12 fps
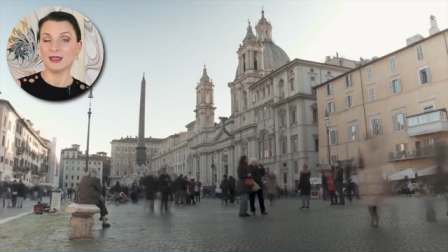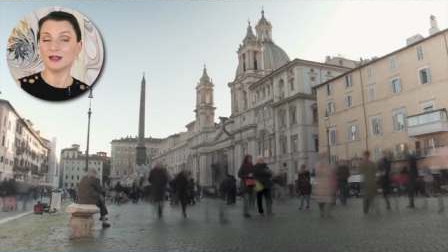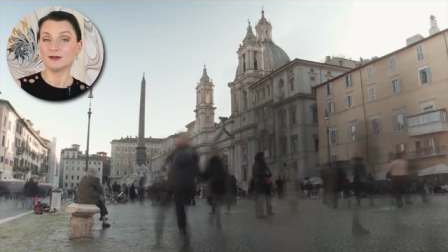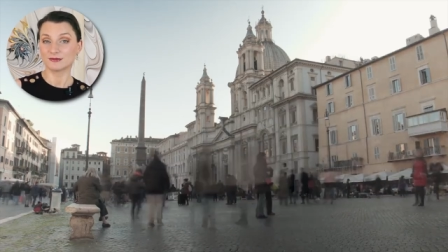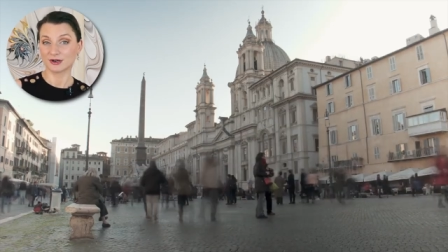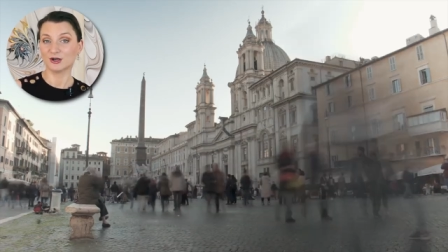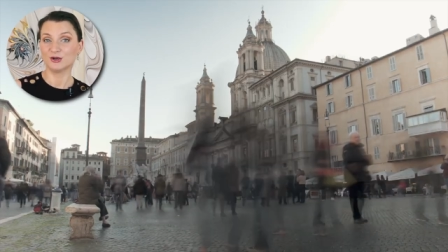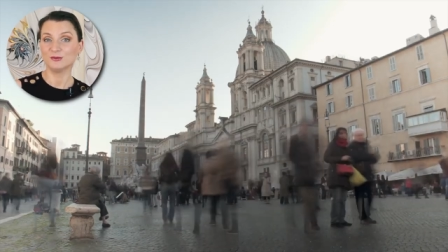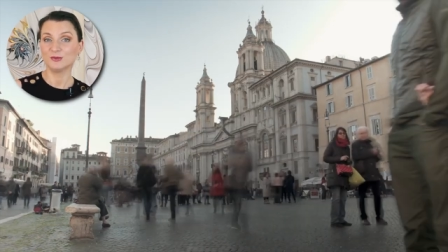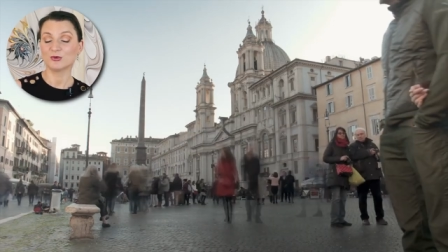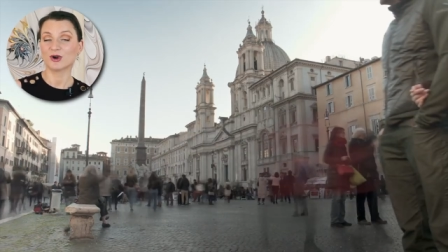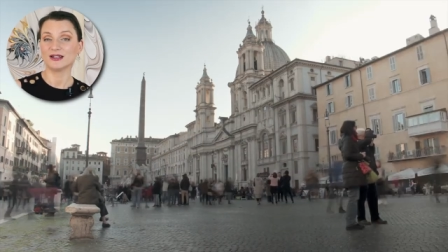In
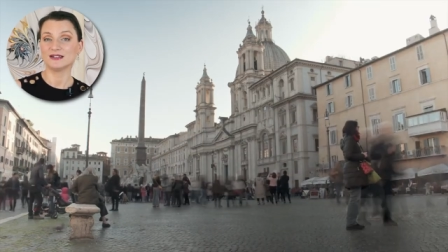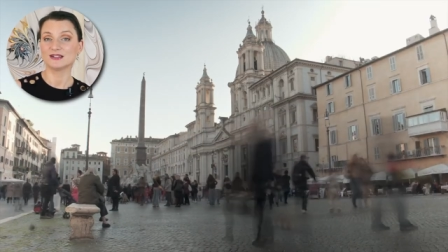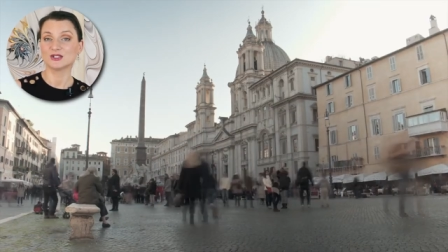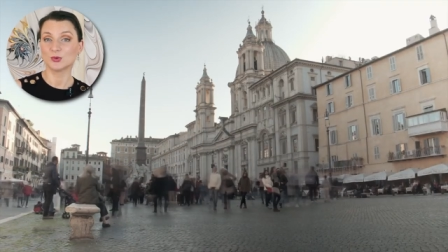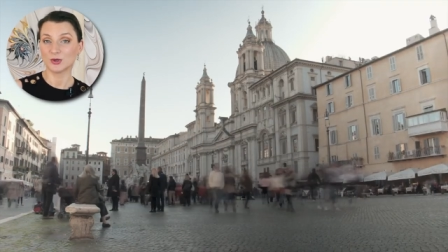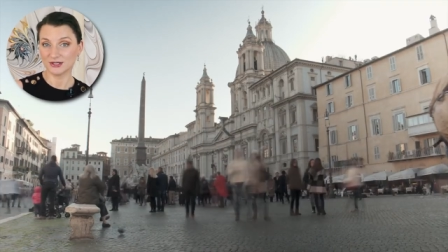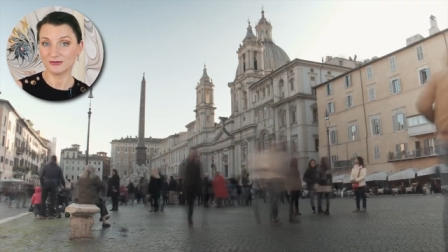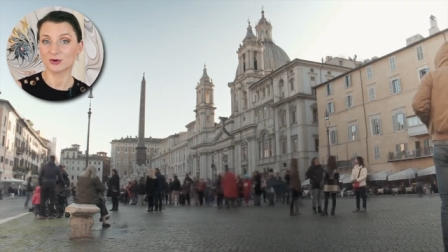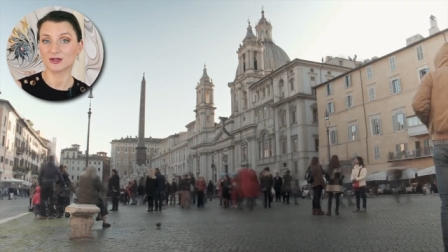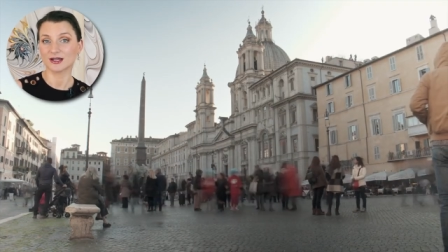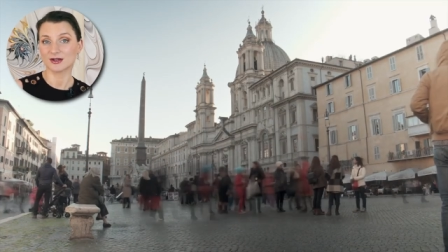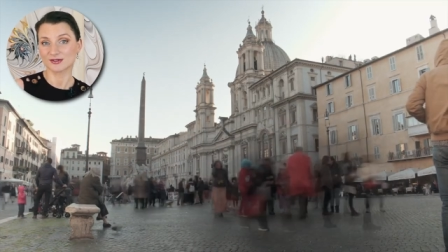Rome, where I did
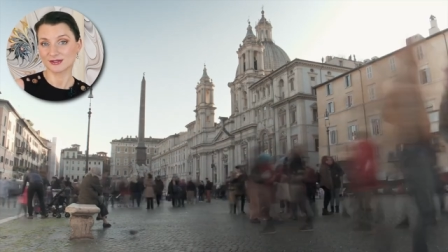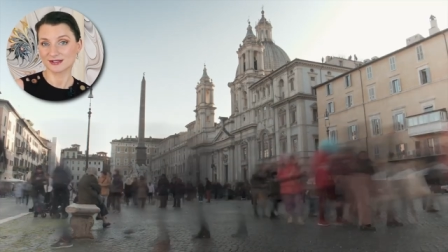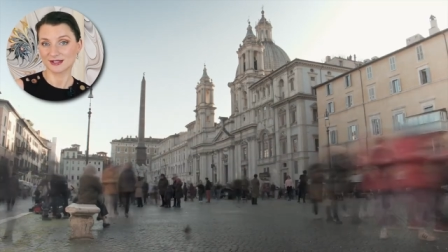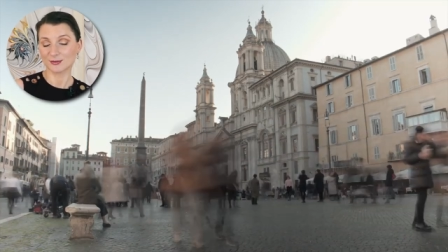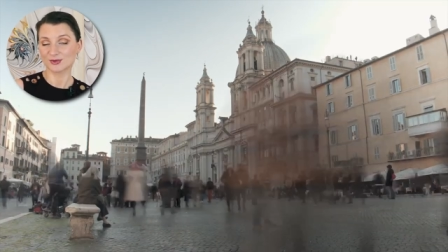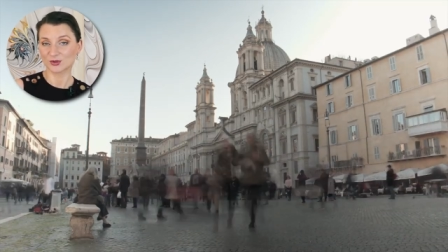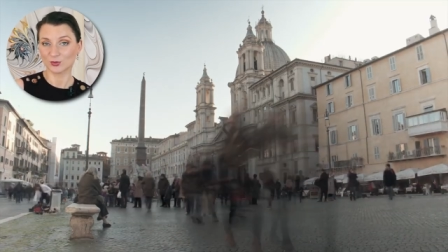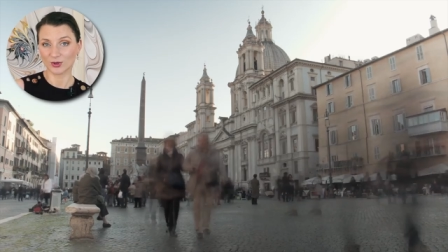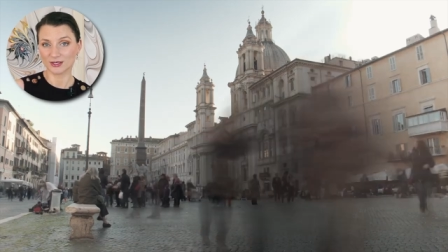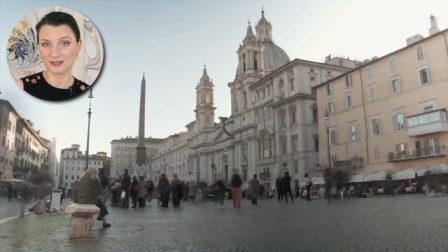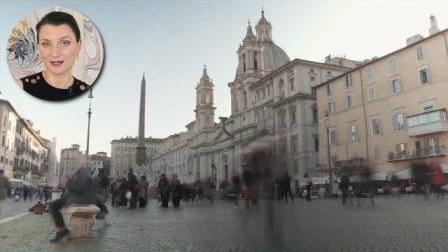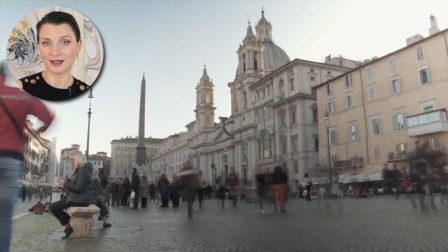twenty-four thousand steps in
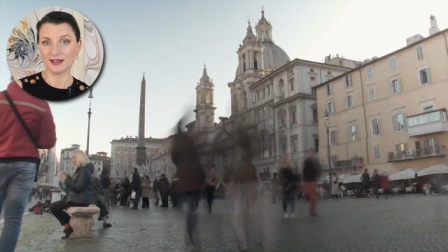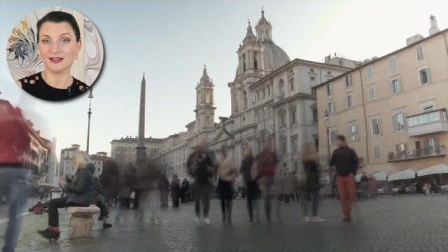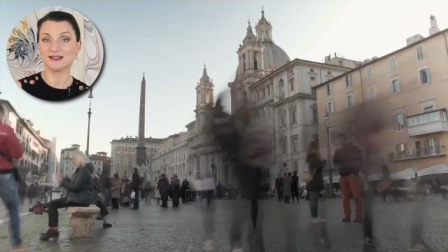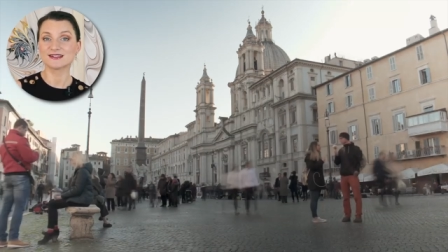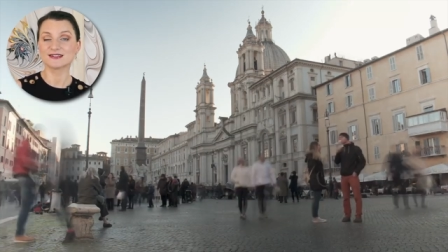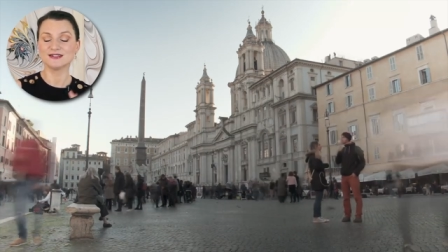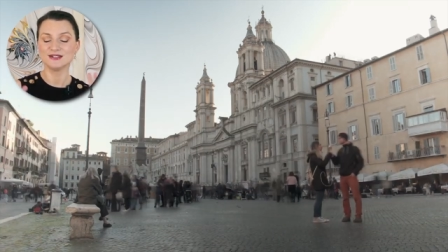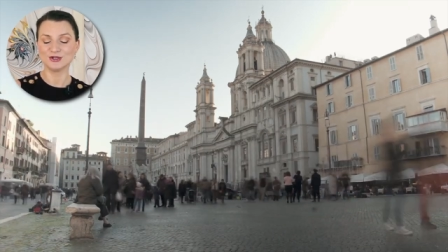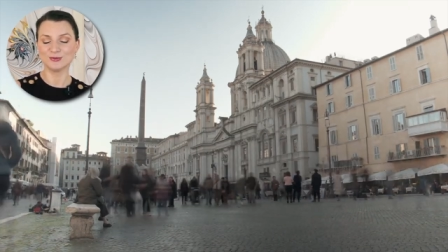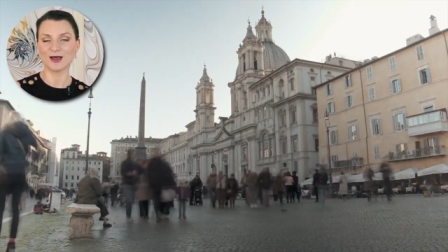one day, it's New